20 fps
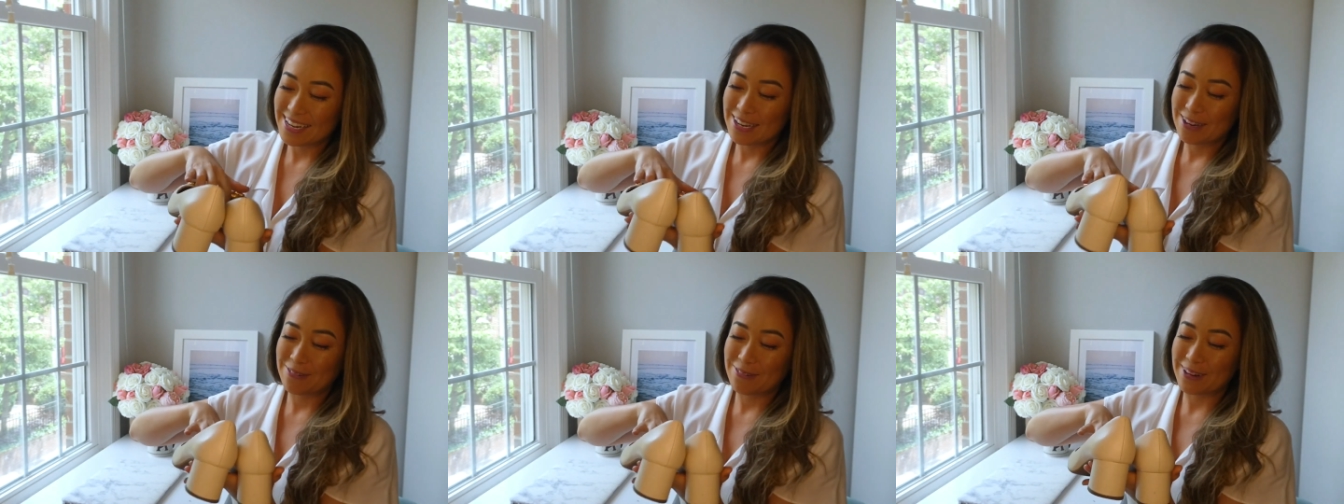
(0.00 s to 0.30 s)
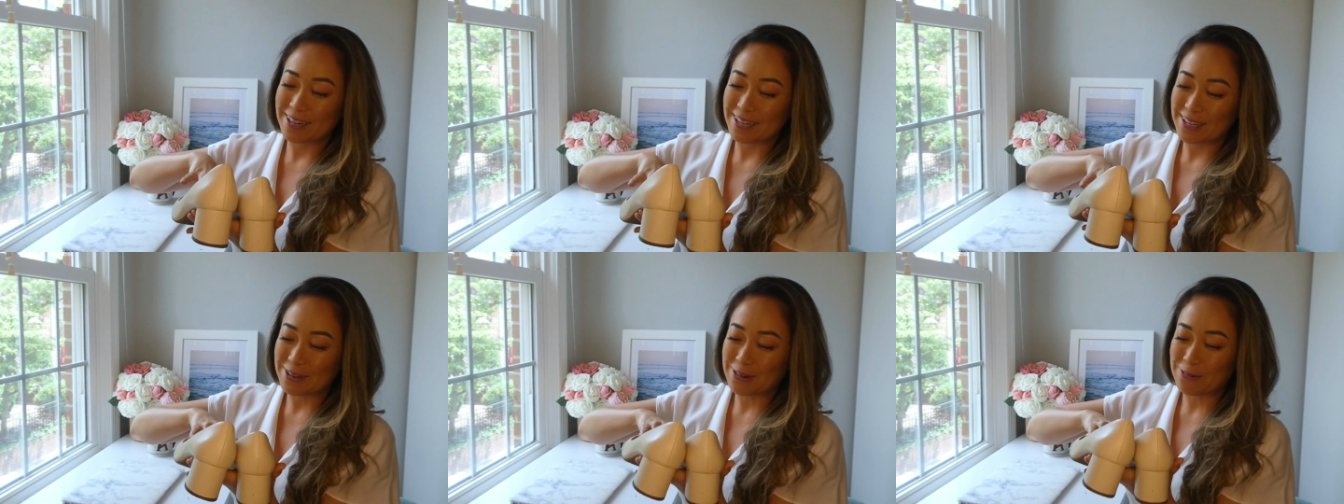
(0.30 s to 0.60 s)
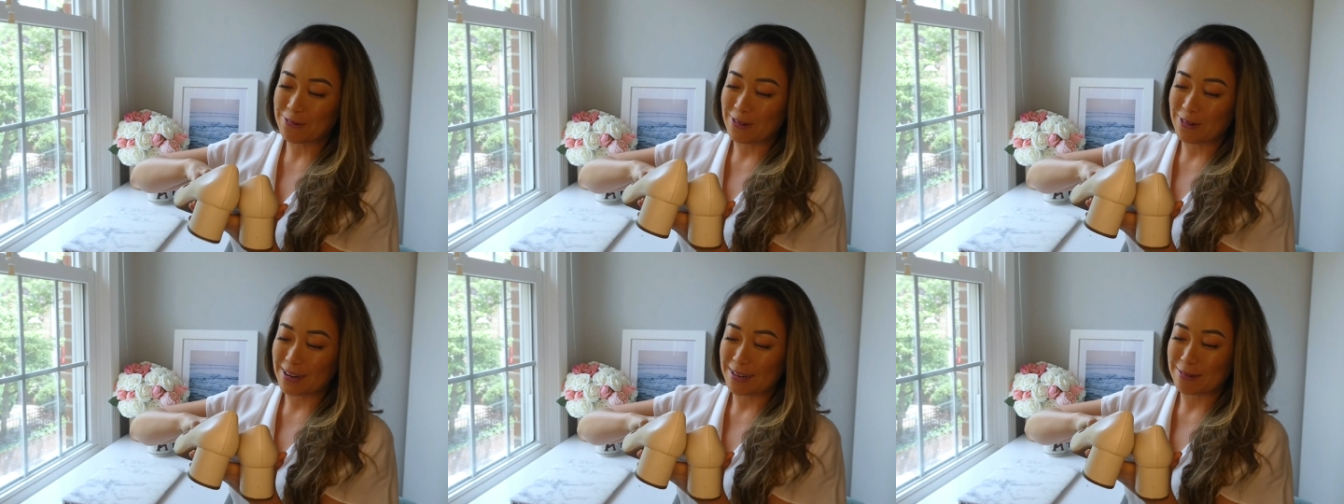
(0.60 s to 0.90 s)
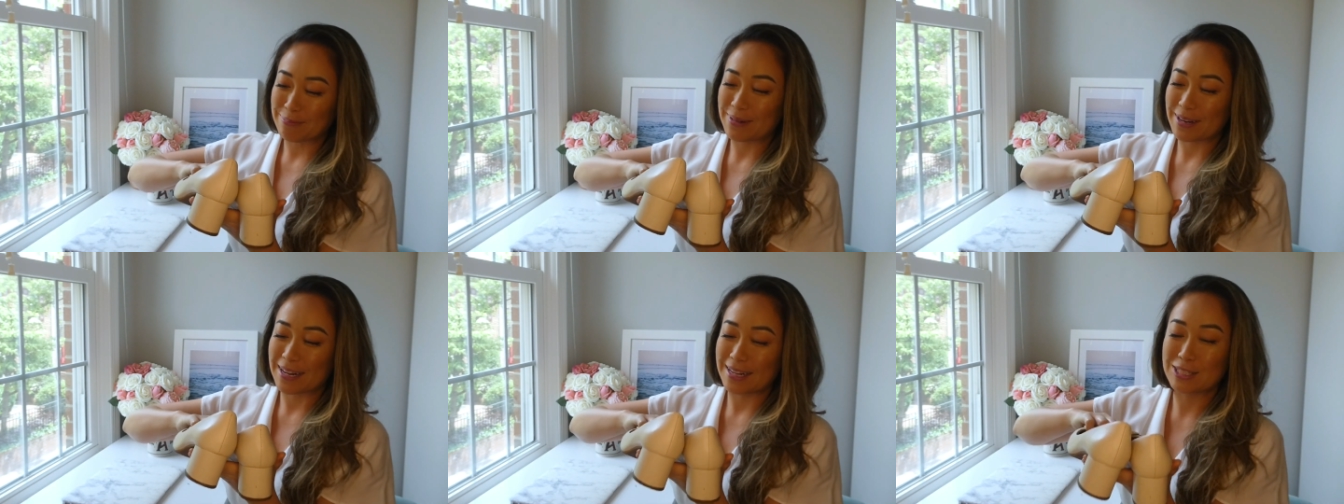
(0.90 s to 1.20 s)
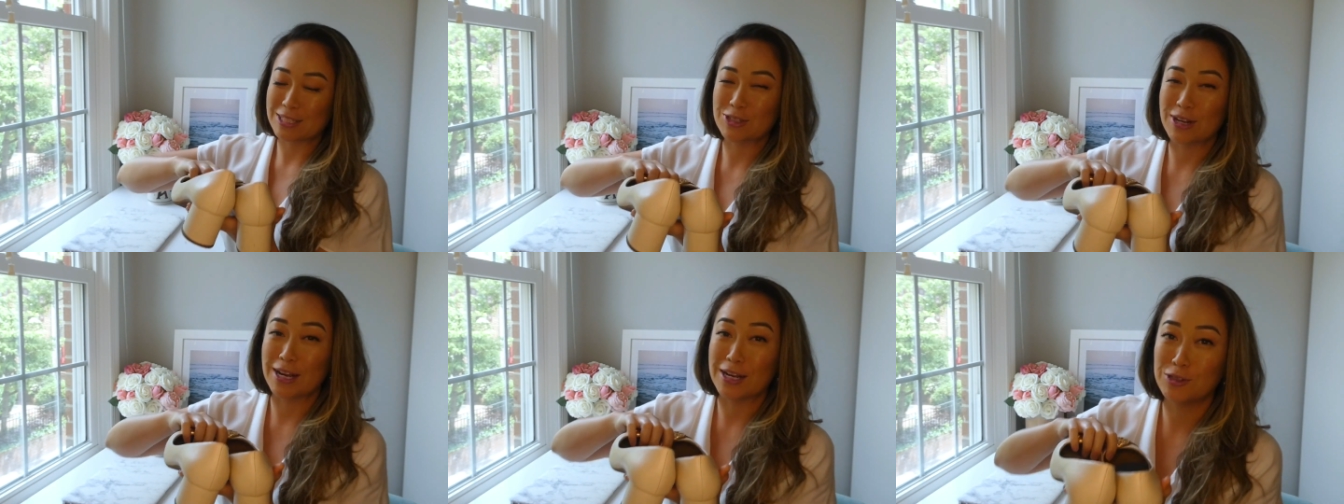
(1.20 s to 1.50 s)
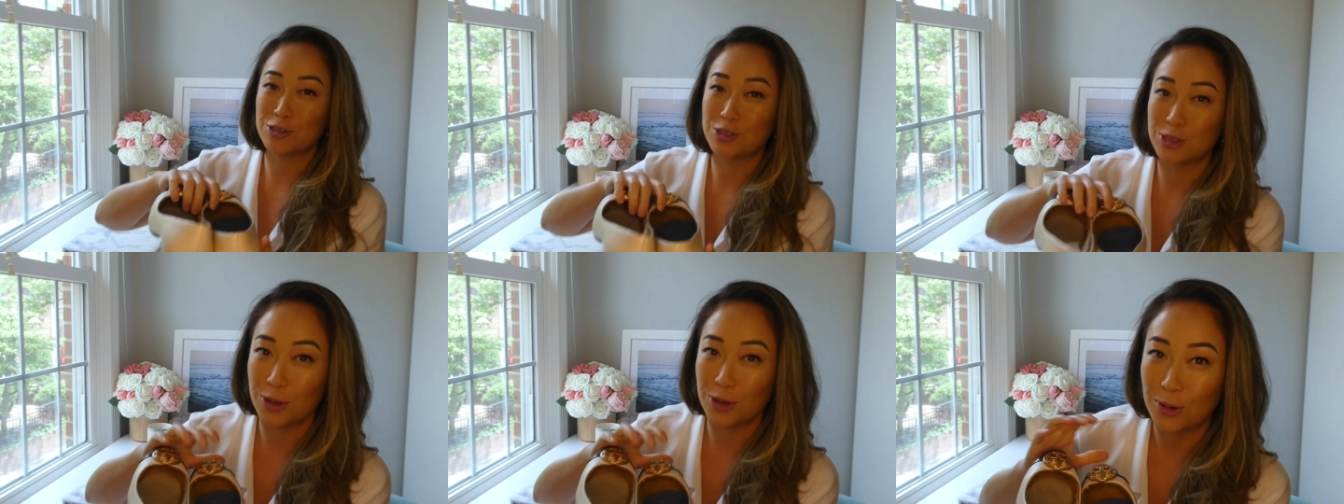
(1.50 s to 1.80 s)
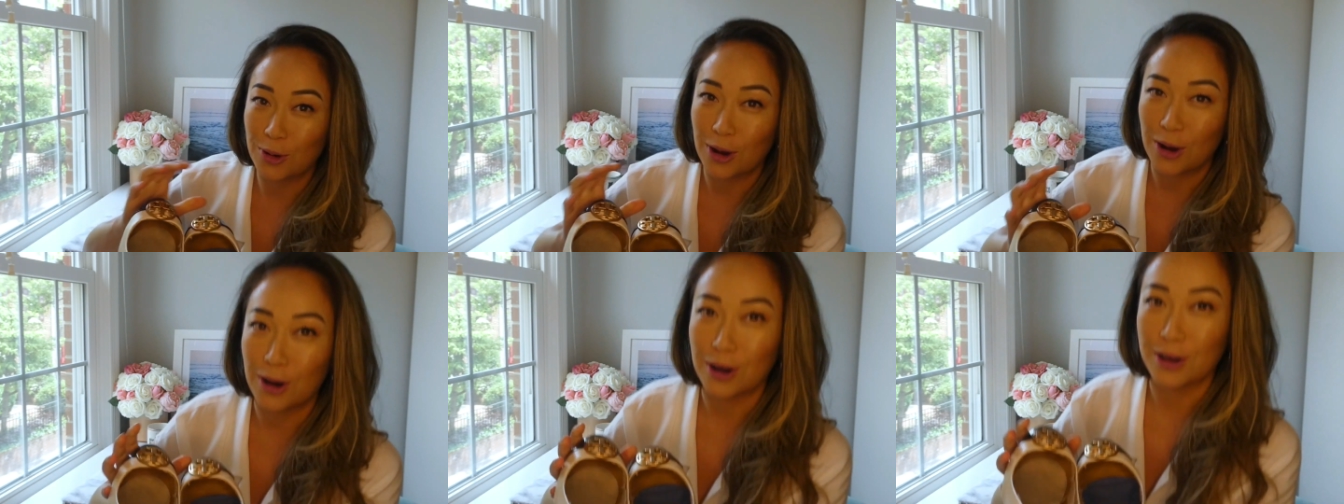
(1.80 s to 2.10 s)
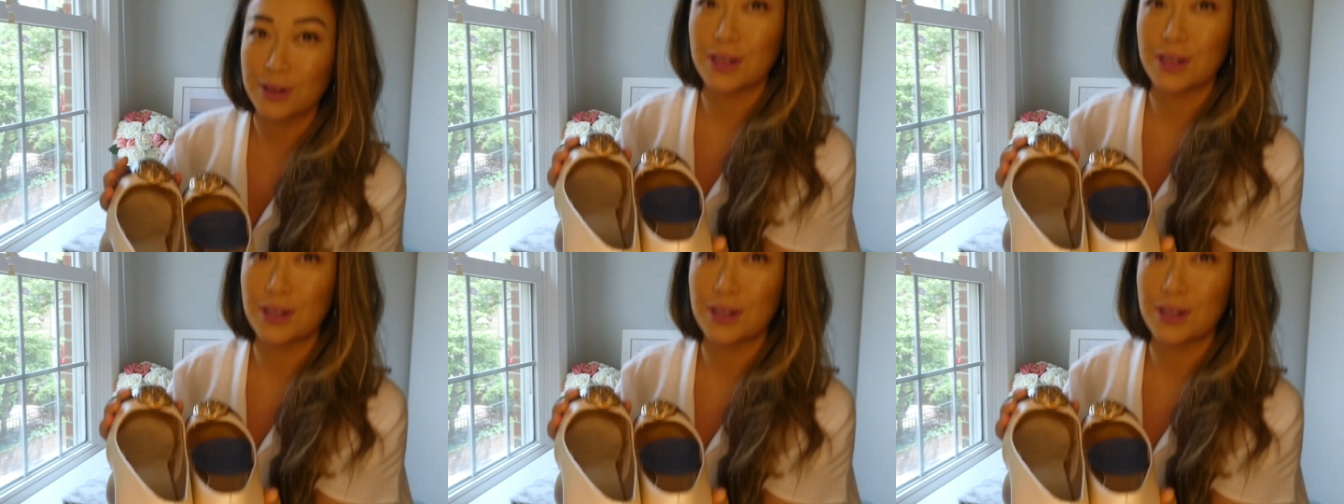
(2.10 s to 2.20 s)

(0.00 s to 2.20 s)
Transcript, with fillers: what you want, but I tried so hard.